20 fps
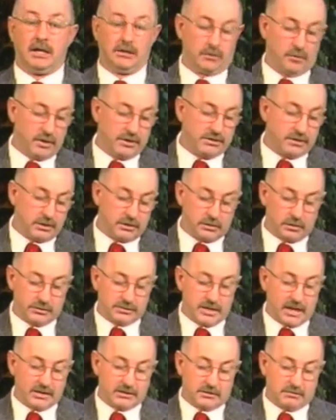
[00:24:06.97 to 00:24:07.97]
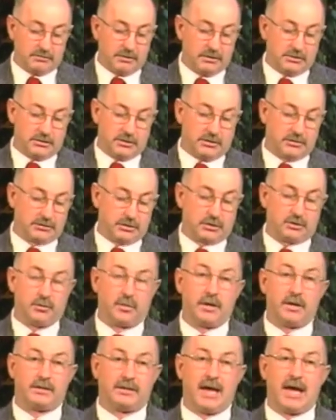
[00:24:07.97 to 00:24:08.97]
And the reason that those estimates, there's a
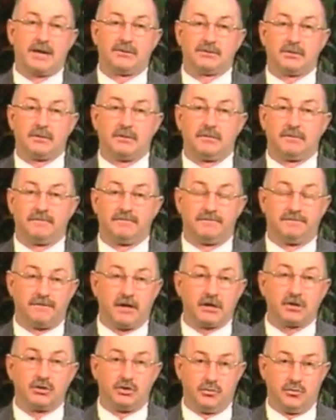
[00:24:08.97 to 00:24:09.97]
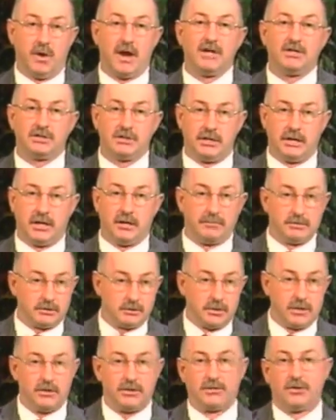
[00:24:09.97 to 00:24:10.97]
20,000 fluctuation there
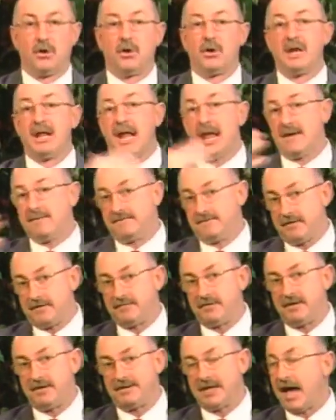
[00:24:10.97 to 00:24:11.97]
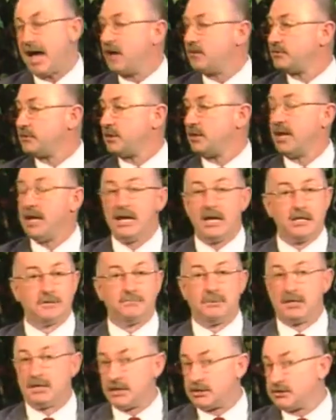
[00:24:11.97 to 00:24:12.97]
between 30 and 50,000
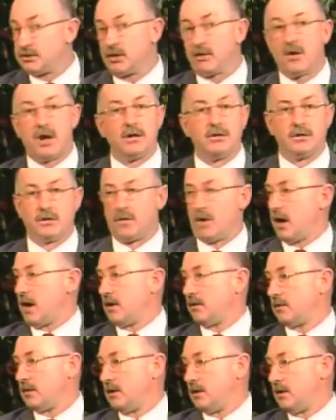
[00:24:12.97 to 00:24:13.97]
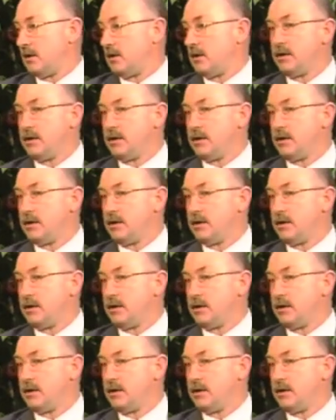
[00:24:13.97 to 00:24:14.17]
is because they're underground.